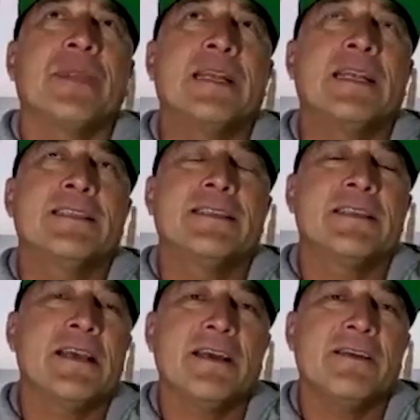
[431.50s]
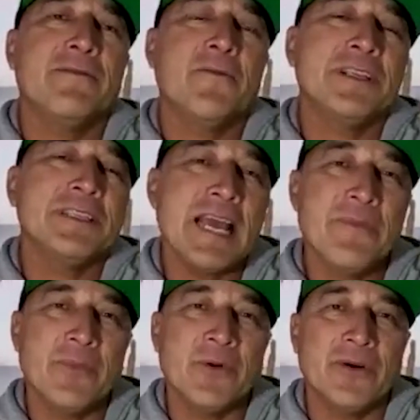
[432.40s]
let's for
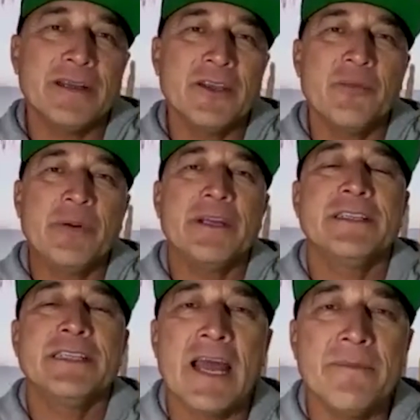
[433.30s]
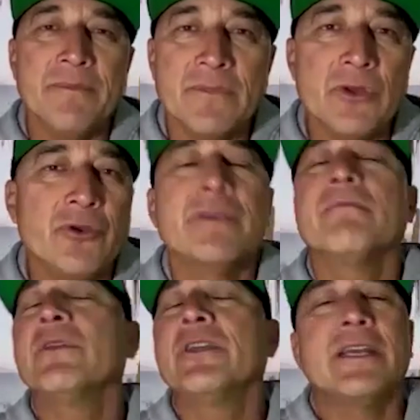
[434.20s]
example, you put in the time, you
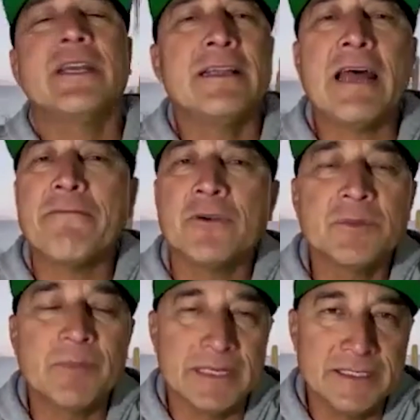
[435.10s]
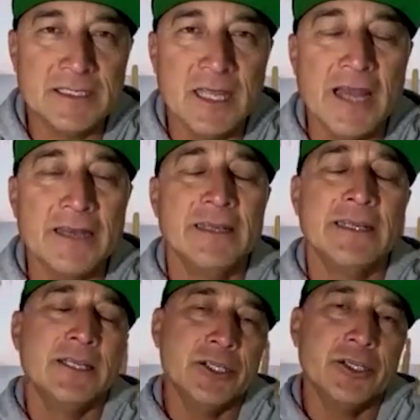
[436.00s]
get into that first place slot.
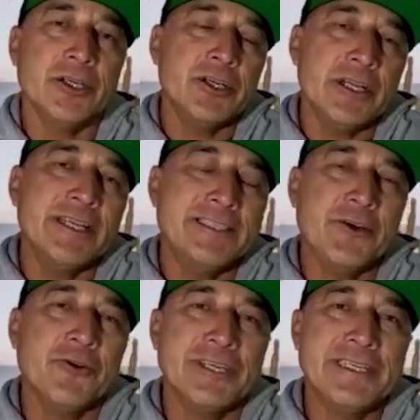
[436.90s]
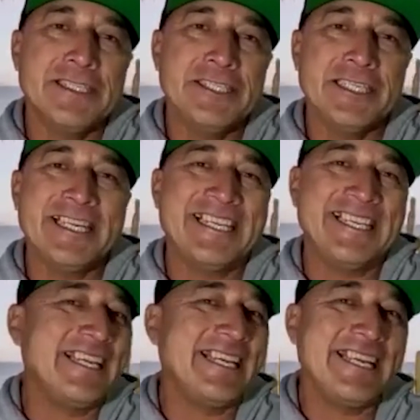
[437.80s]
Is your intention to
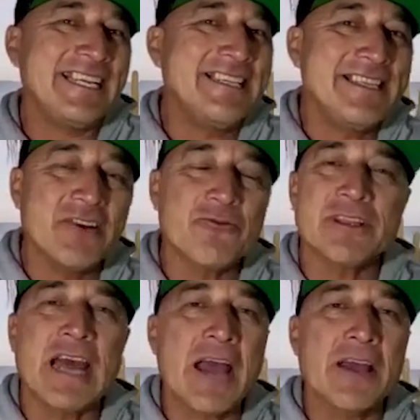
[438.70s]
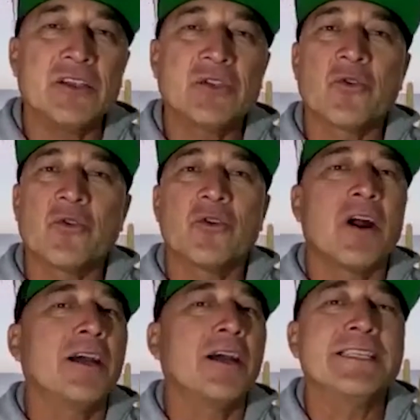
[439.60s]
get in there with the highest score
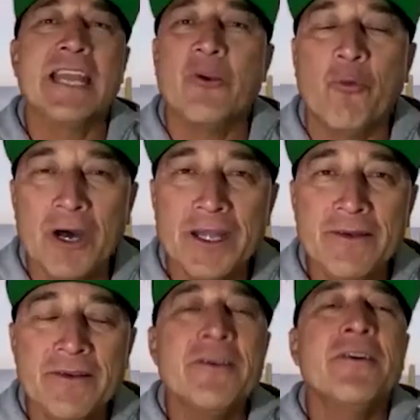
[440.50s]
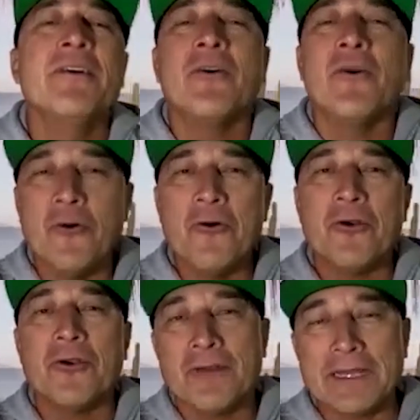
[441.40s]
on day one?
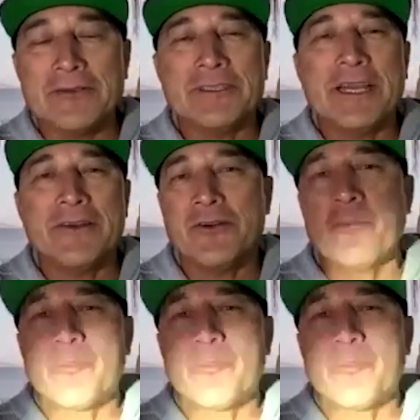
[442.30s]
Or like you said, no